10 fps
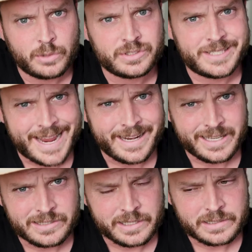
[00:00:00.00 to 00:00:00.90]
knows the data
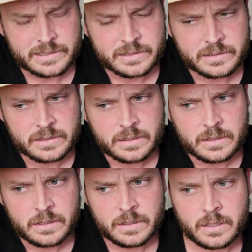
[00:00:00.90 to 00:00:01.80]
exists.
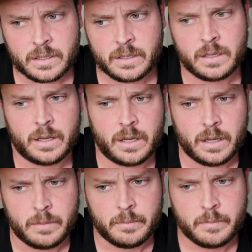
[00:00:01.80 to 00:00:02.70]

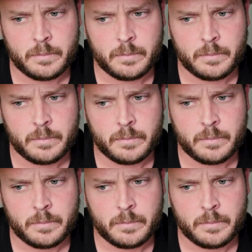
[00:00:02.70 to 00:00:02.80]
My